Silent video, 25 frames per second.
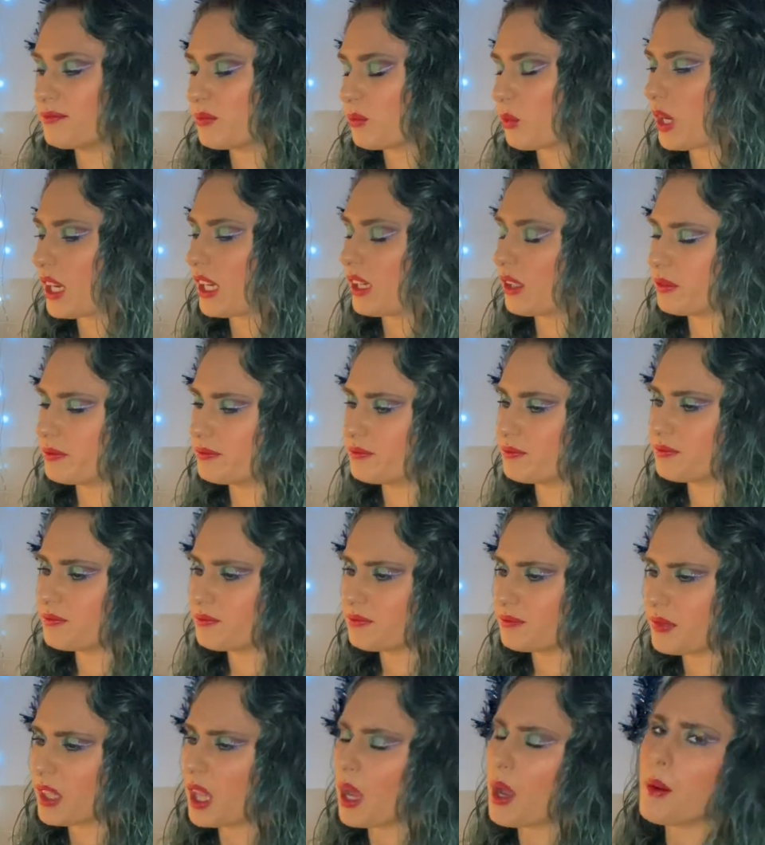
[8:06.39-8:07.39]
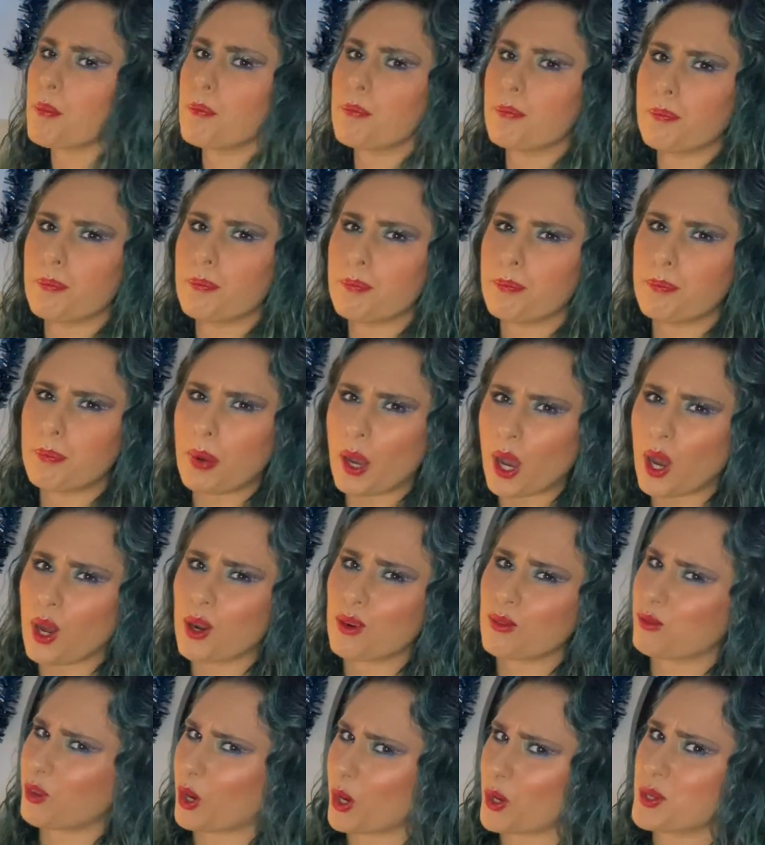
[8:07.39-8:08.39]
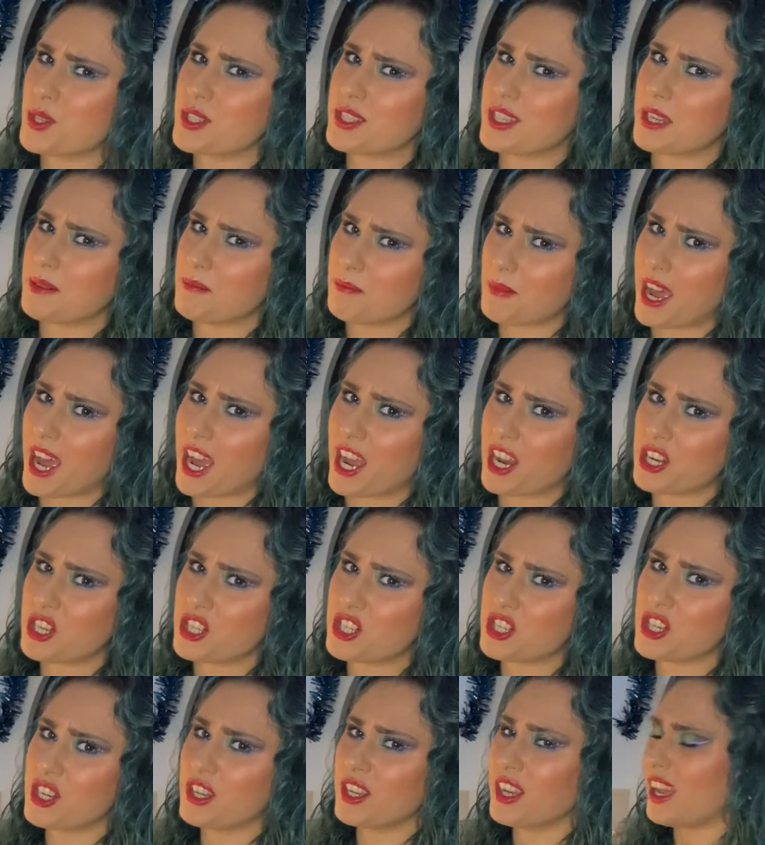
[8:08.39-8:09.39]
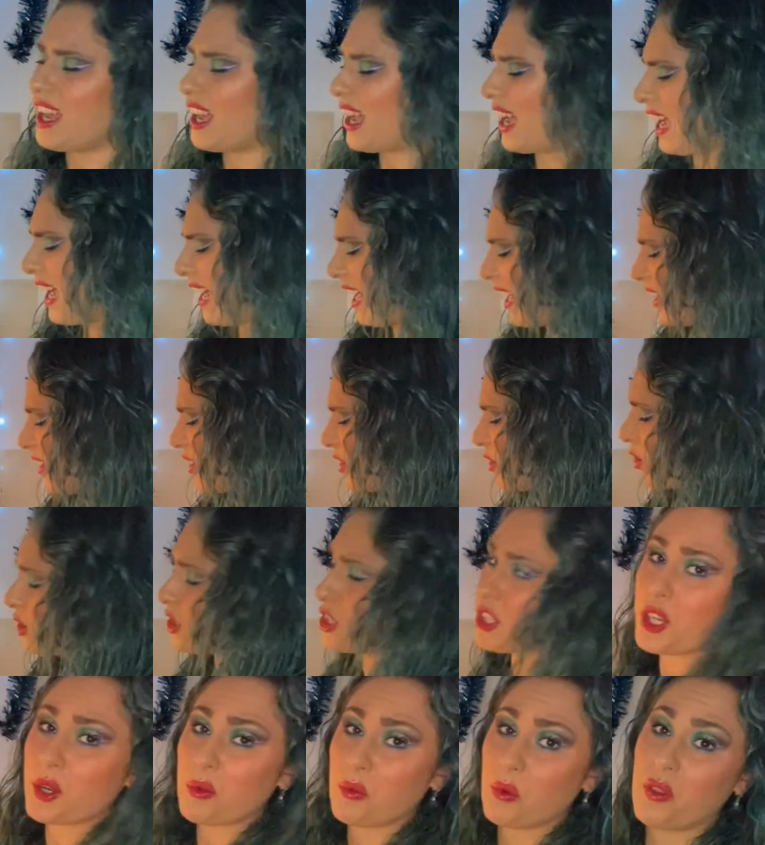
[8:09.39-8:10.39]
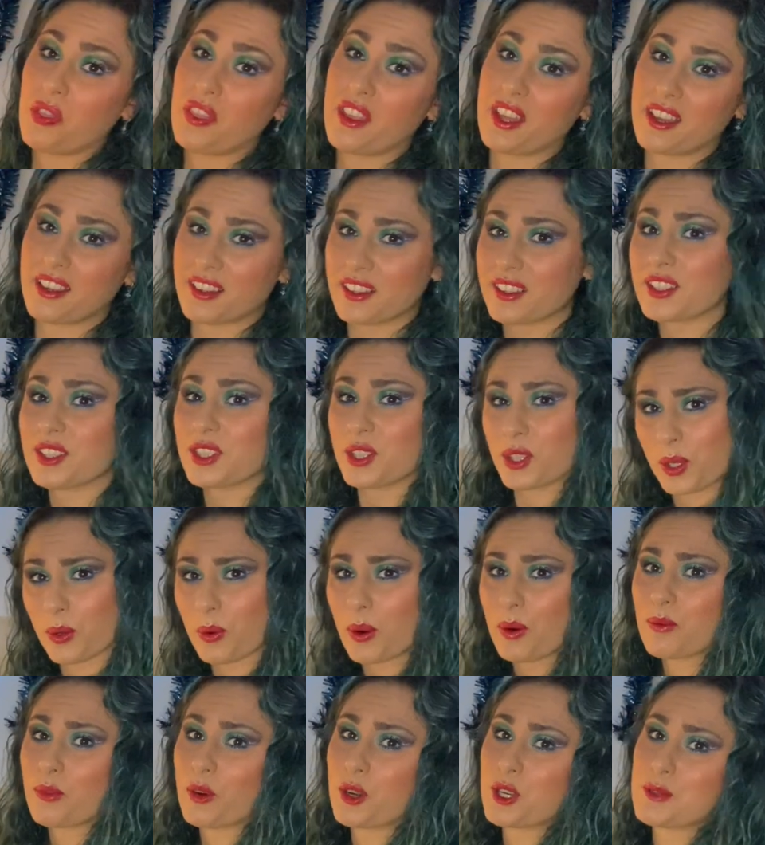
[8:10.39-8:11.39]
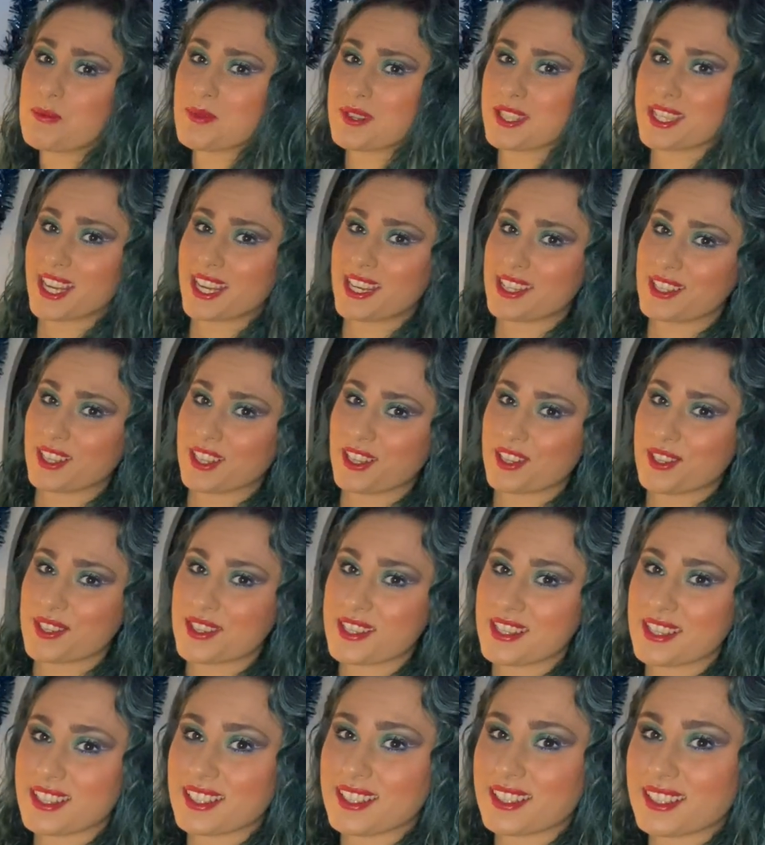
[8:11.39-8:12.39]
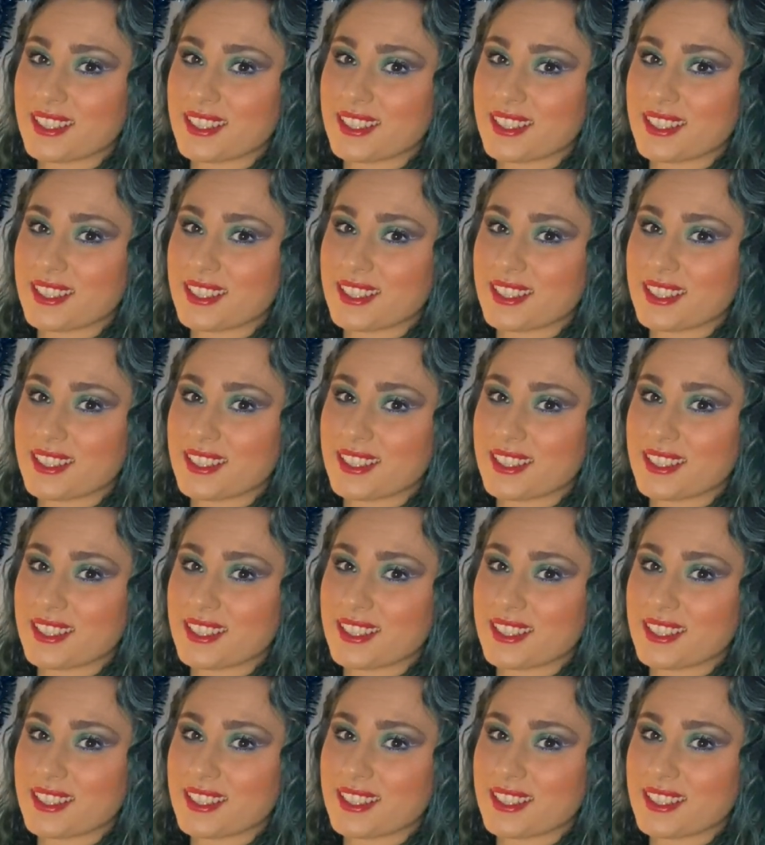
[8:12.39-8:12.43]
Well, part roasted mash and you don't want that, you want roast potatoes.